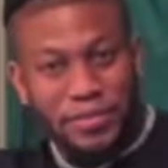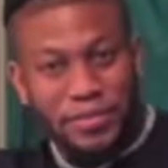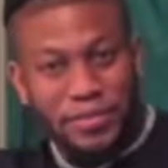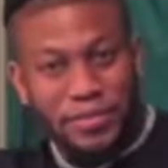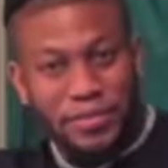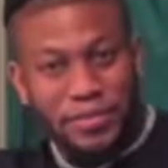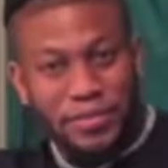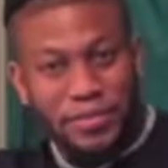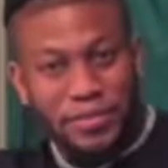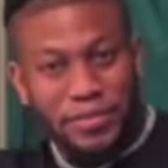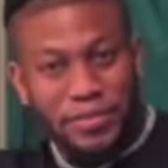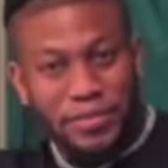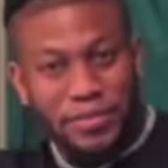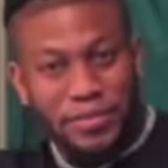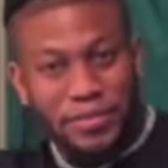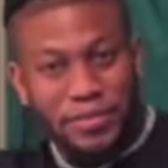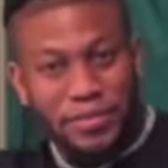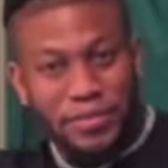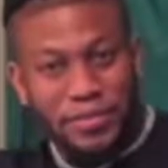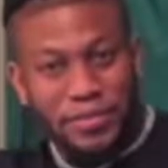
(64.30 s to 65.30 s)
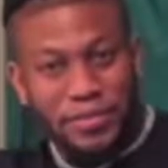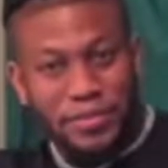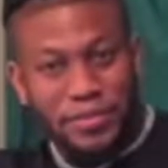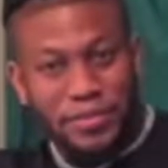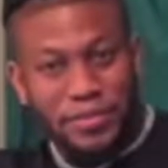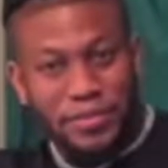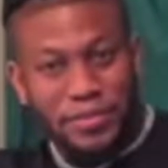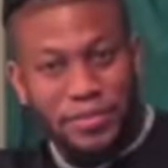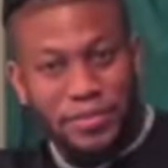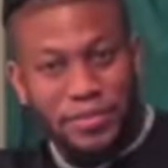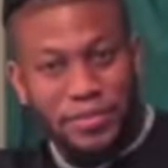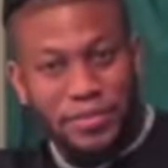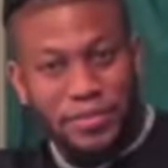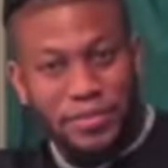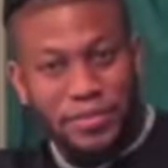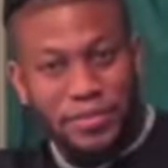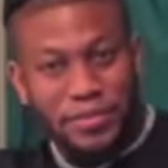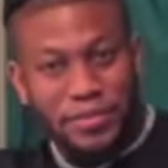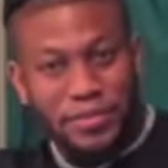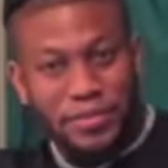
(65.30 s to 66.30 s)

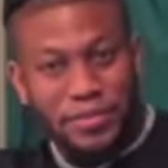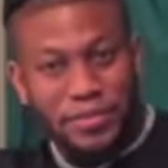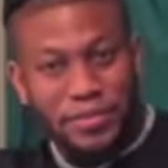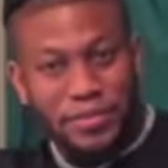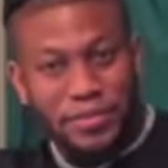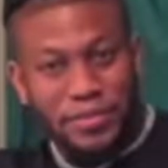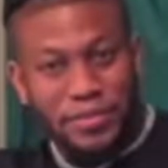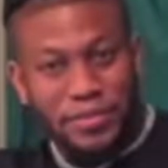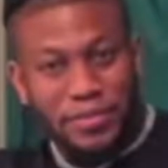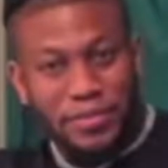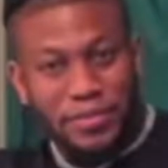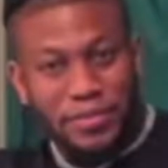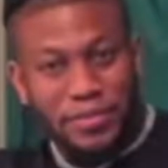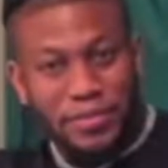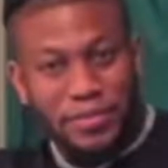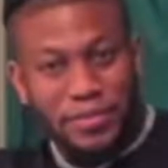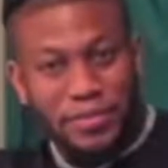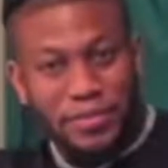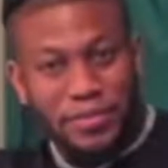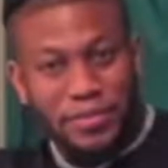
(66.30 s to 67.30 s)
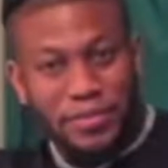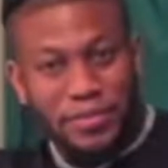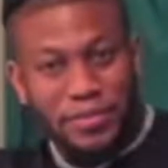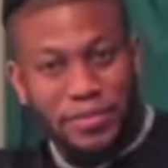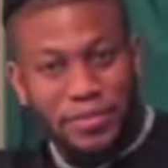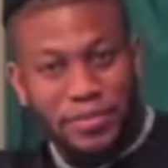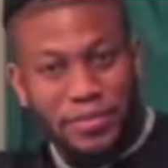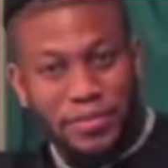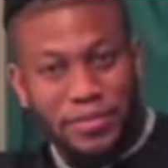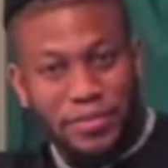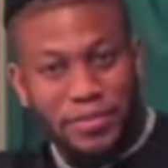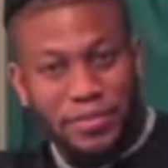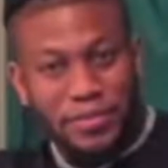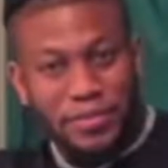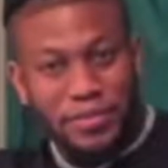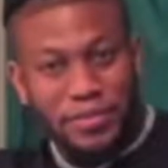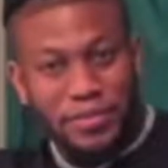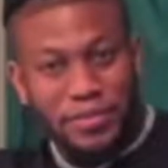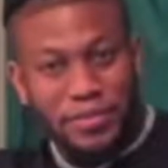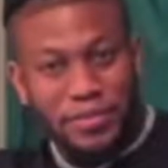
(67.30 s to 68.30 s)

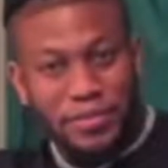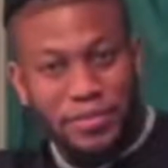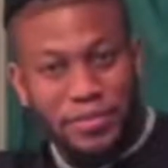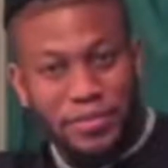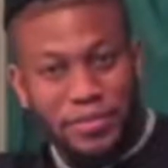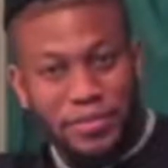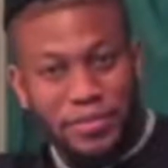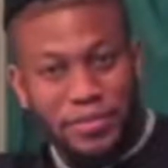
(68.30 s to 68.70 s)
This person isn't speaking.